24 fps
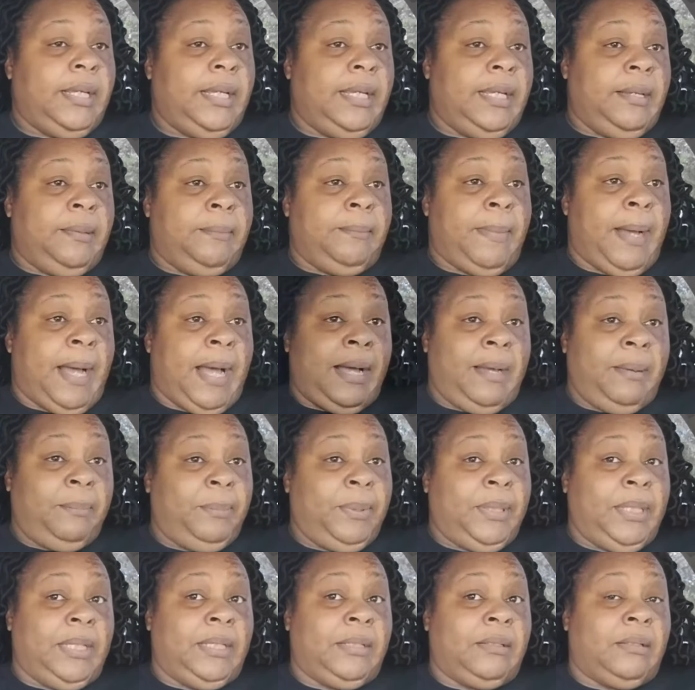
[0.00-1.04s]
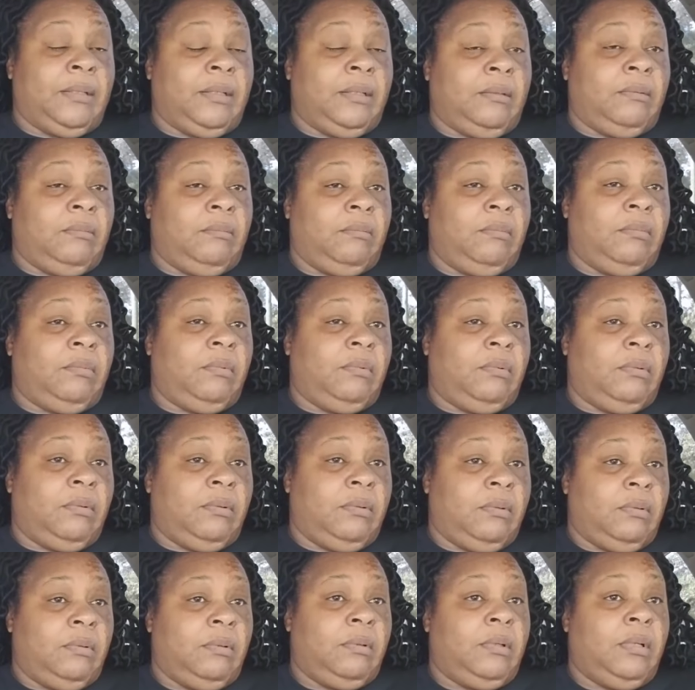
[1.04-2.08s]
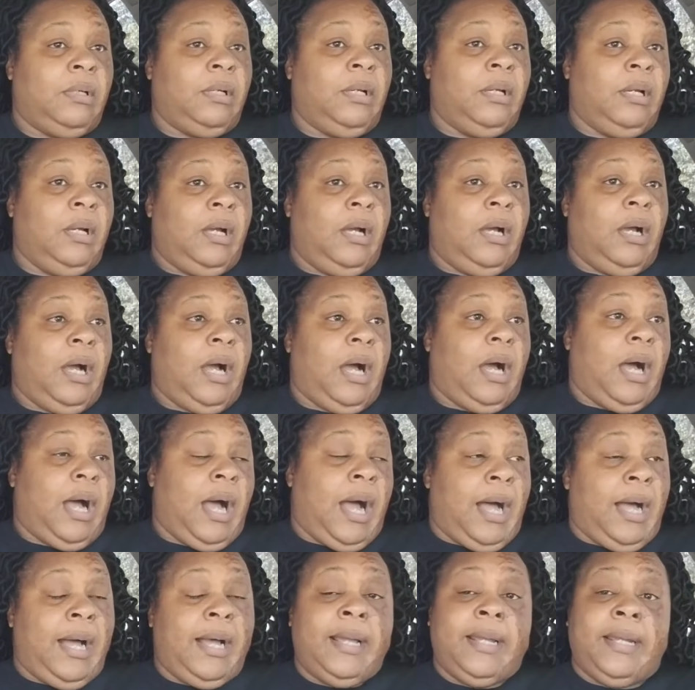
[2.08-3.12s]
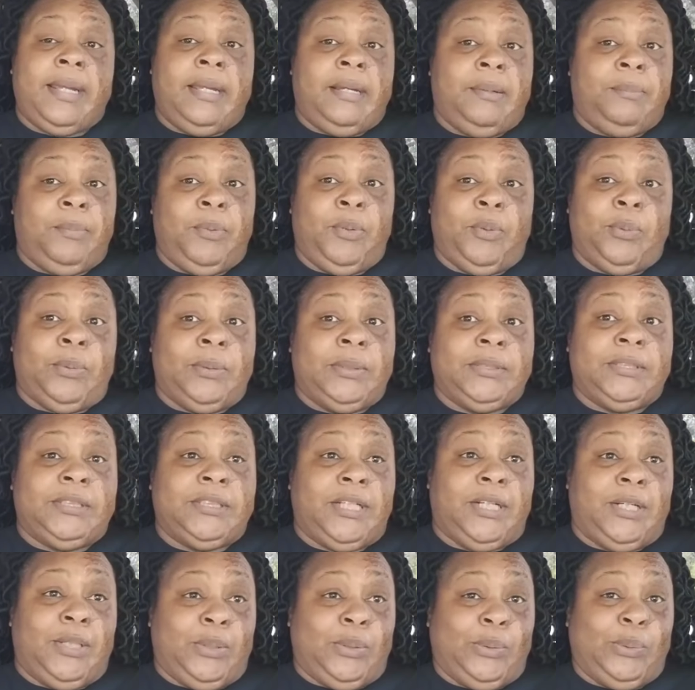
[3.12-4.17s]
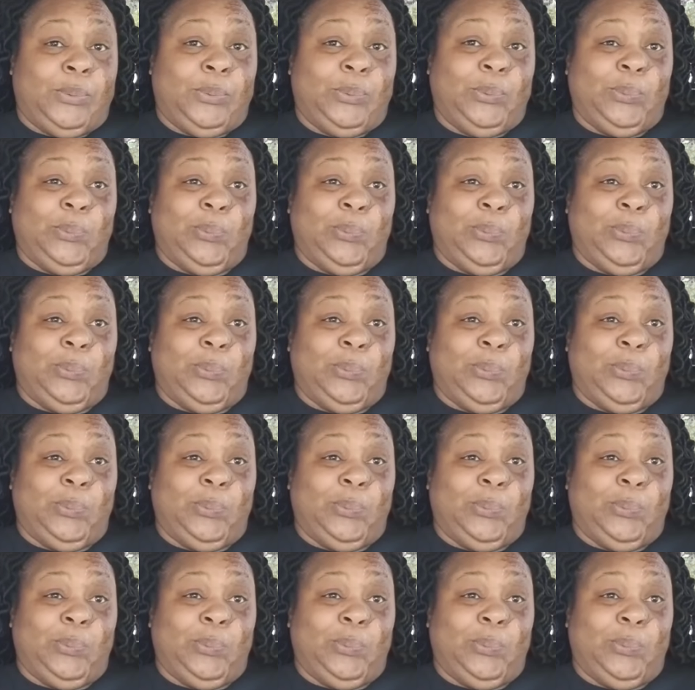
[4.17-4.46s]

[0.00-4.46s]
In my opinion, I am going to hold.